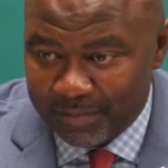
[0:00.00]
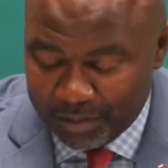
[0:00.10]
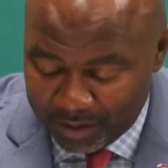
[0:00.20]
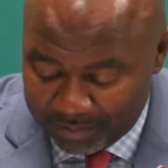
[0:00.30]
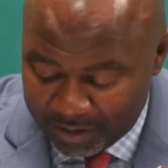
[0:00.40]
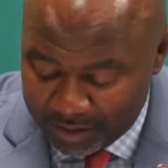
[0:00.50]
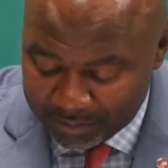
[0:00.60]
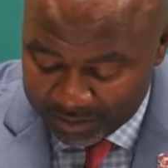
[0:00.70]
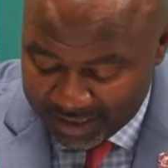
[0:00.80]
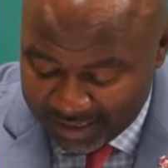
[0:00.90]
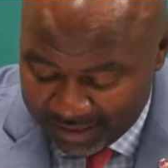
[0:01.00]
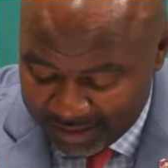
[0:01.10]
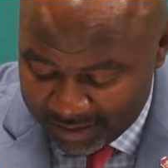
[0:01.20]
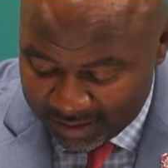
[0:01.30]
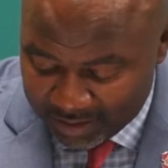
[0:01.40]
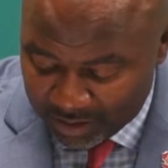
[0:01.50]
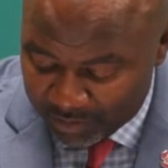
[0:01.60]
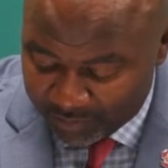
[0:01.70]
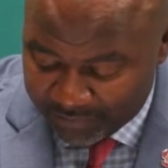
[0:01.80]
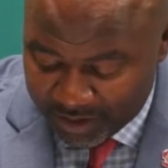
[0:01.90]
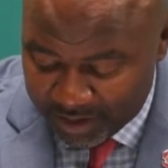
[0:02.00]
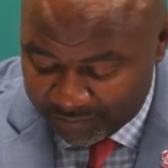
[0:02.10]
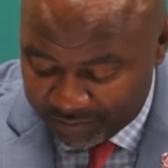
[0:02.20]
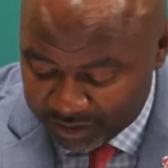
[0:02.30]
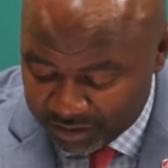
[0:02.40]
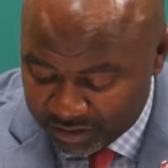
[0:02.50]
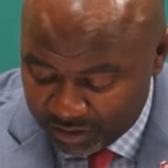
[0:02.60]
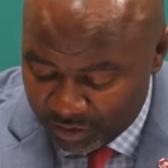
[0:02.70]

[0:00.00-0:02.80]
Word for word: put up the numbers that he did, I thought he was very efficient.